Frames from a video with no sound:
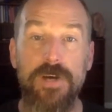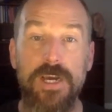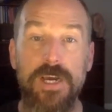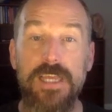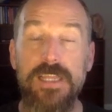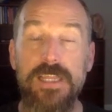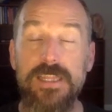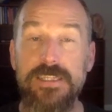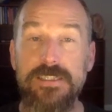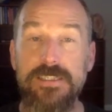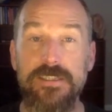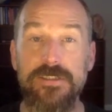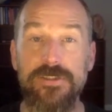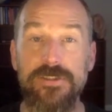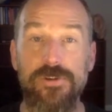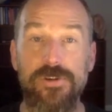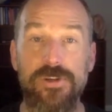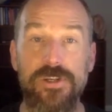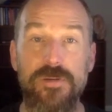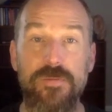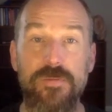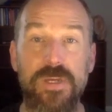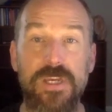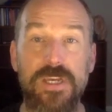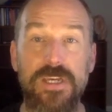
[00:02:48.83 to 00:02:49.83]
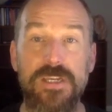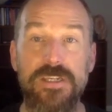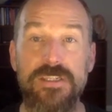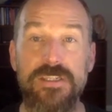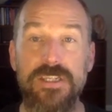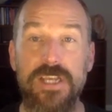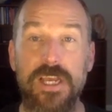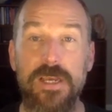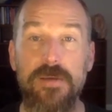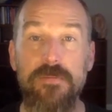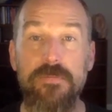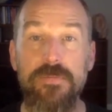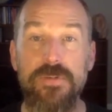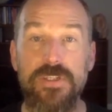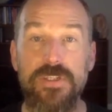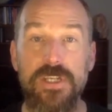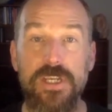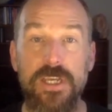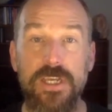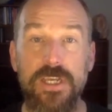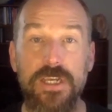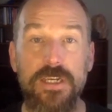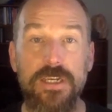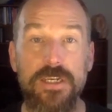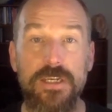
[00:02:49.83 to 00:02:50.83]
violence is going to be
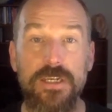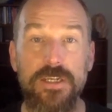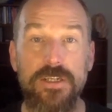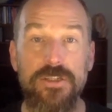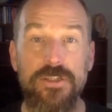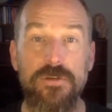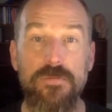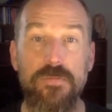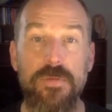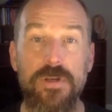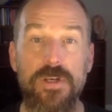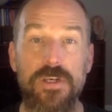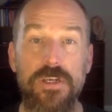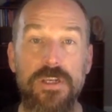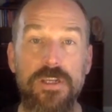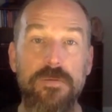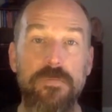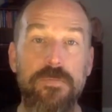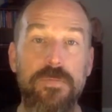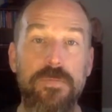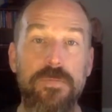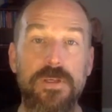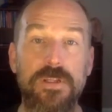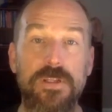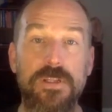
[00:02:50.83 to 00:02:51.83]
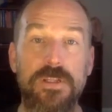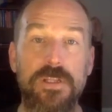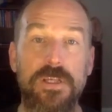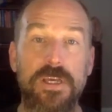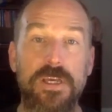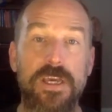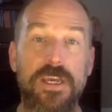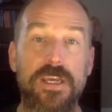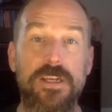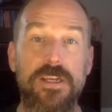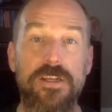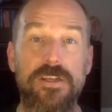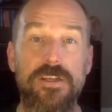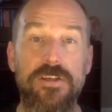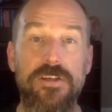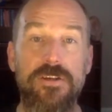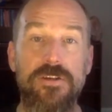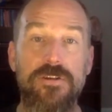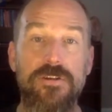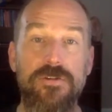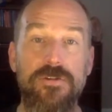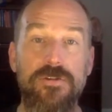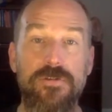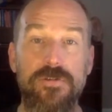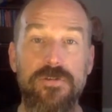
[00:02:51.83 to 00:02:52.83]
attempting to manipulate
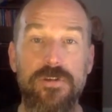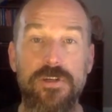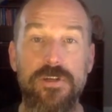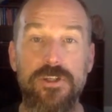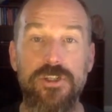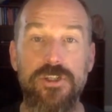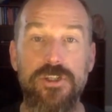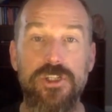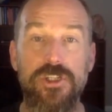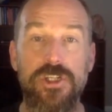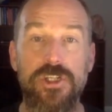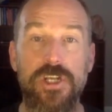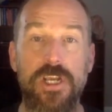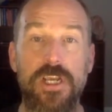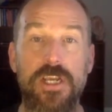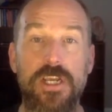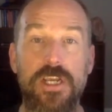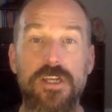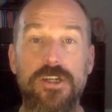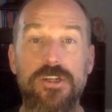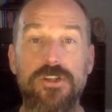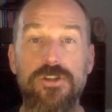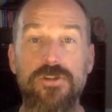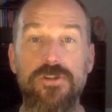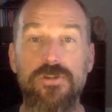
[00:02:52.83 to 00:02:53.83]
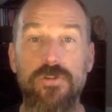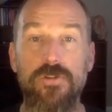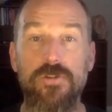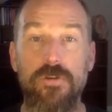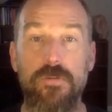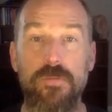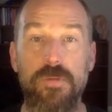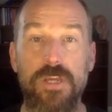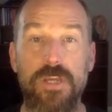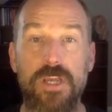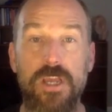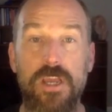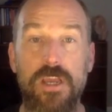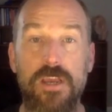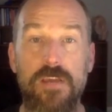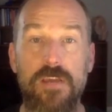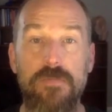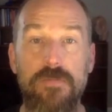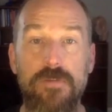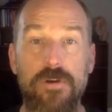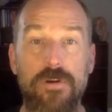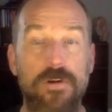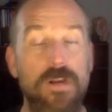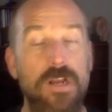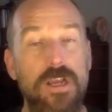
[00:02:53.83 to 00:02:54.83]
you to change your
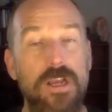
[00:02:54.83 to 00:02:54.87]
behavior.